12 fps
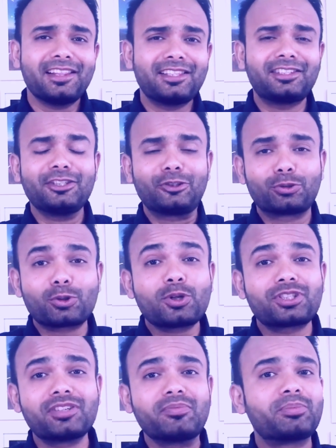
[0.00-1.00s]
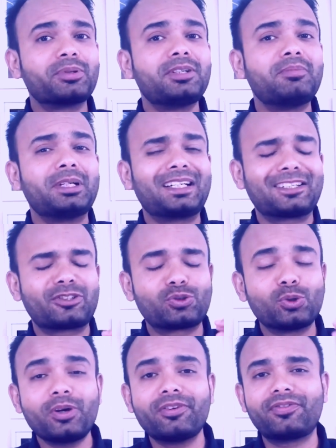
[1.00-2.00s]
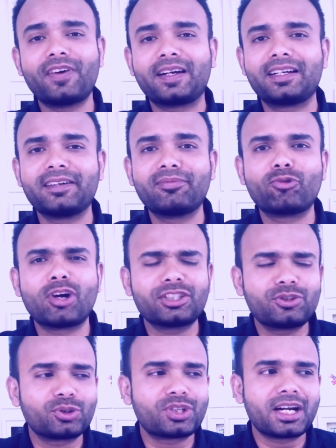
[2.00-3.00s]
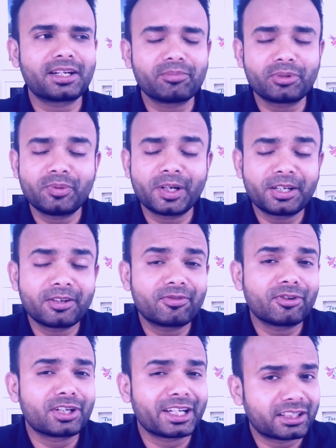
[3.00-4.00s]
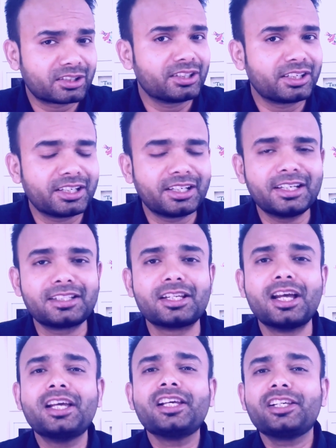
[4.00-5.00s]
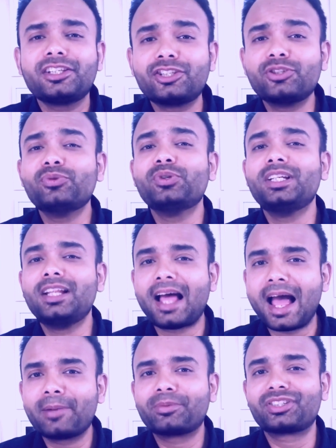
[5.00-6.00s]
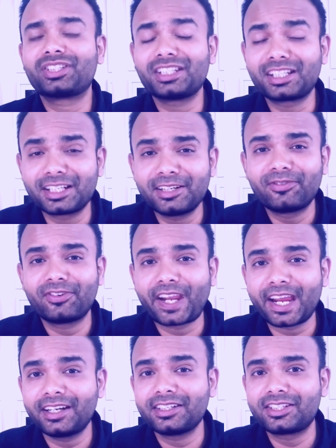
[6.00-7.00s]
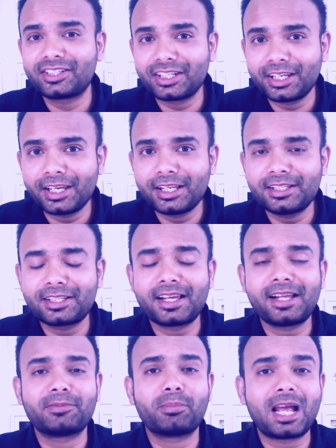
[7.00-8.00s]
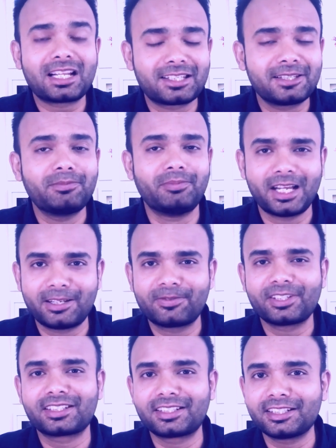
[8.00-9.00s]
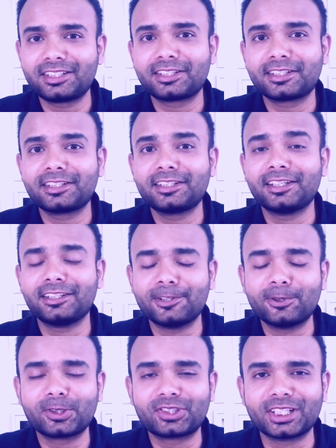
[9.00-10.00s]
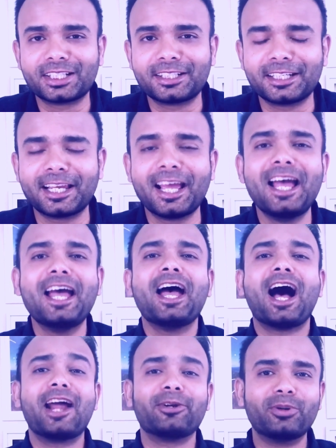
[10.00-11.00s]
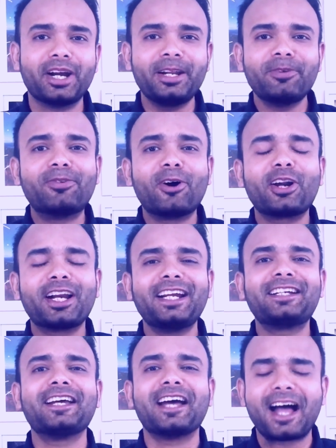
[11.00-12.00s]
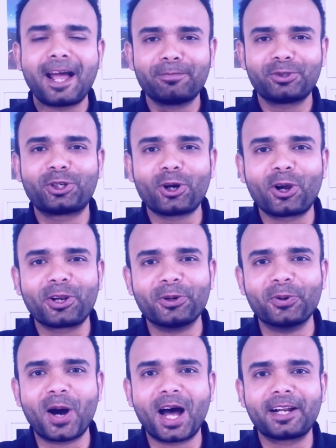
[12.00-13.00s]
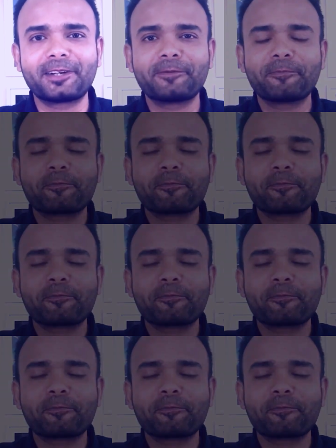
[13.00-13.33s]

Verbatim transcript: And this is so simple but so effective. Once you start implementing for next thirty days, you will have significant change and massive manifestation in your journey. Are you ready for it? I'm sure you are.